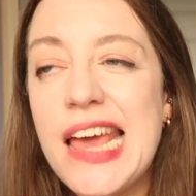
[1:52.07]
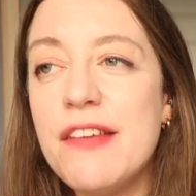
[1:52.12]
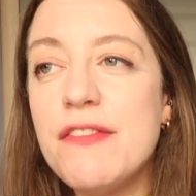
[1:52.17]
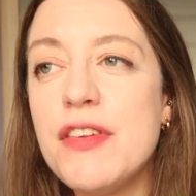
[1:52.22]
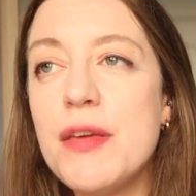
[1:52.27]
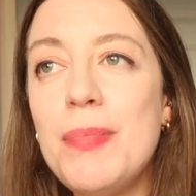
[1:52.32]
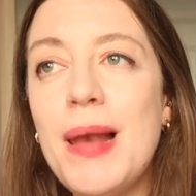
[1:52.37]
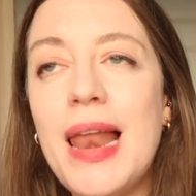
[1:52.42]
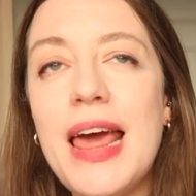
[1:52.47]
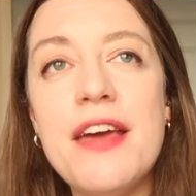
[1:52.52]

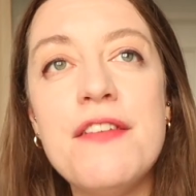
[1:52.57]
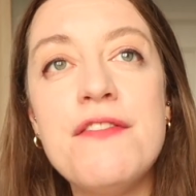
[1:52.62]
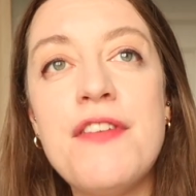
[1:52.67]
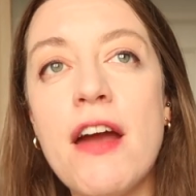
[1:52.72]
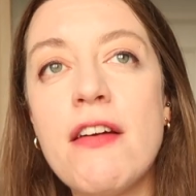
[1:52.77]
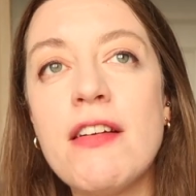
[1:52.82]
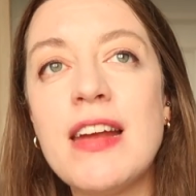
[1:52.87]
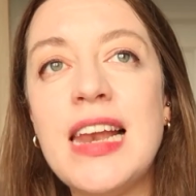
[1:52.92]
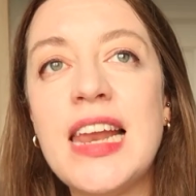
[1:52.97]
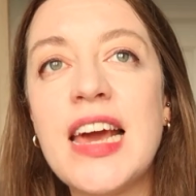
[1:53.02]
If you play it
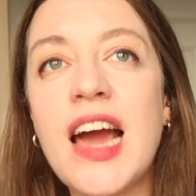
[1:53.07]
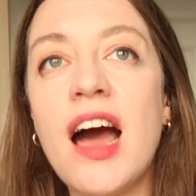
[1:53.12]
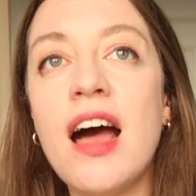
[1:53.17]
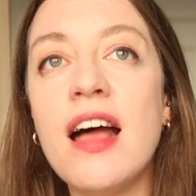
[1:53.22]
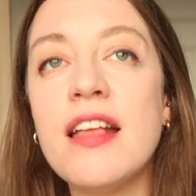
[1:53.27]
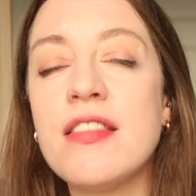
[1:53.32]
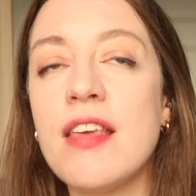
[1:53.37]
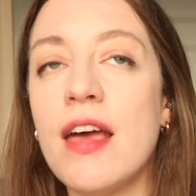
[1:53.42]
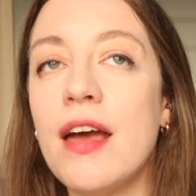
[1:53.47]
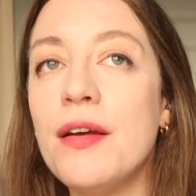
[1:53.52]
very
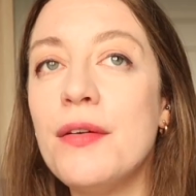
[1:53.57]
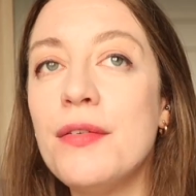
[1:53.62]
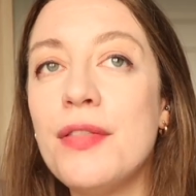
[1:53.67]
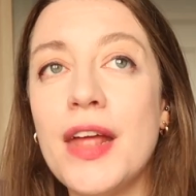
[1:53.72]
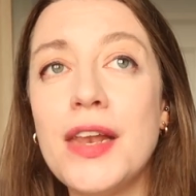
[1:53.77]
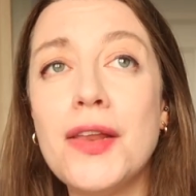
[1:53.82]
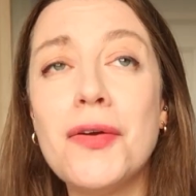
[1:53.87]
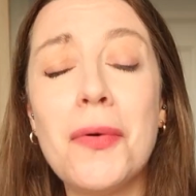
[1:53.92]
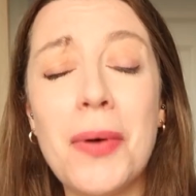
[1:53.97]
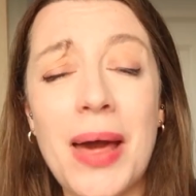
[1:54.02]
legato,
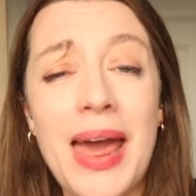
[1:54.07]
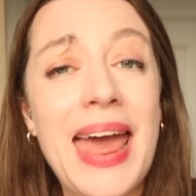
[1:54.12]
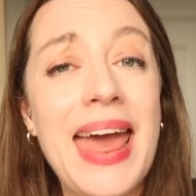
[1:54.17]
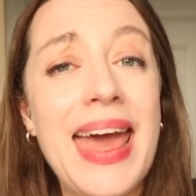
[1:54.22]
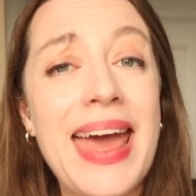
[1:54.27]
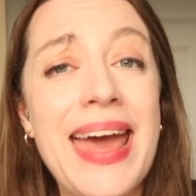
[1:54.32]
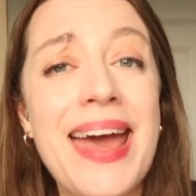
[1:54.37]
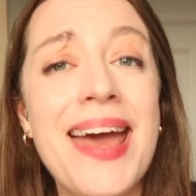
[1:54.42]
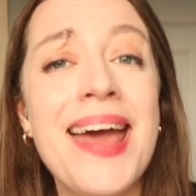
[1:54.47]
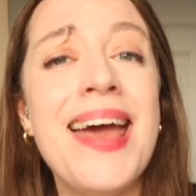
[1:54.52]
then you'll
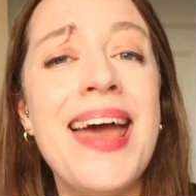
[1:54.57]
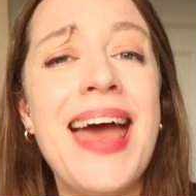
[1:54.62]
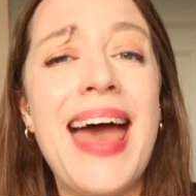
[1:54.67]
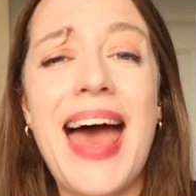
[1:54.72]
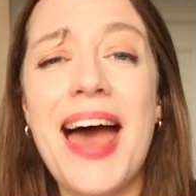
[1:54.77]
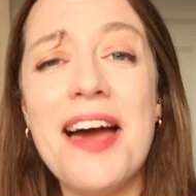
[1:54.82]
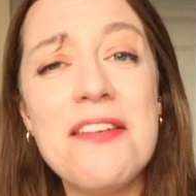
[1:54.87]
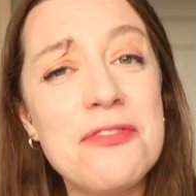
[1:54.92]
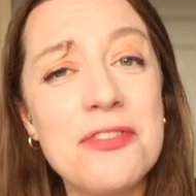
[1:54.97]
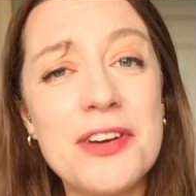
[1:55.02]
hear
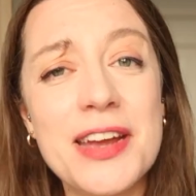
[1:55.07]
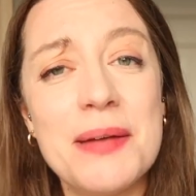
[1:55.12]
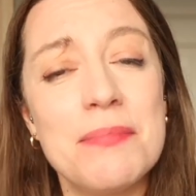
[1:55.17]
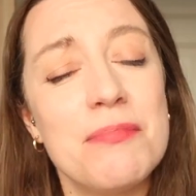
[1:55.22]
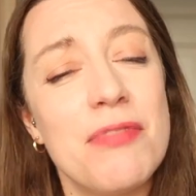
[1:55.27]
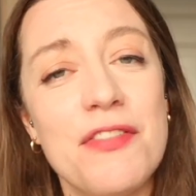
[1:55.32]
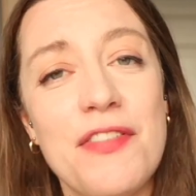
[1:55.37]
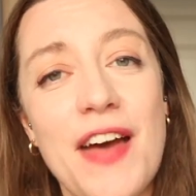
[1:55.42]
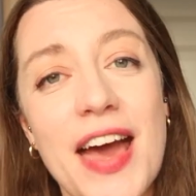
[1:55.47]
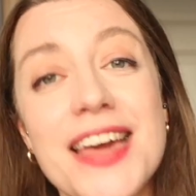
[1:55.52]
every
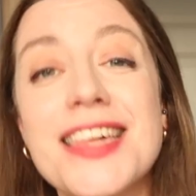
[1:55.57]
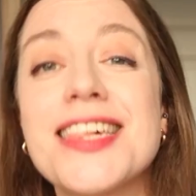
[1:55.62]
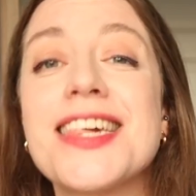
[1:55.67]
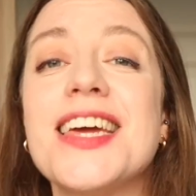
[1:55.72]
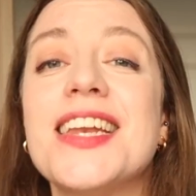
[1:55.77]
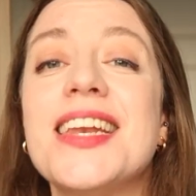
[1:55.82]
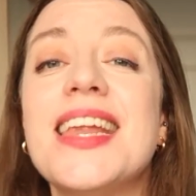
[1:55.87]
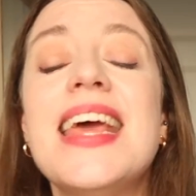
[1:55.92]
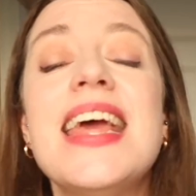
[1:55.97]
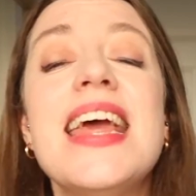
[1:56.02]

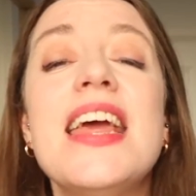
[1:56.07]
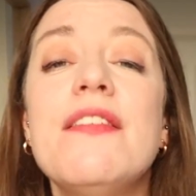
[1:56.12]
imperfection.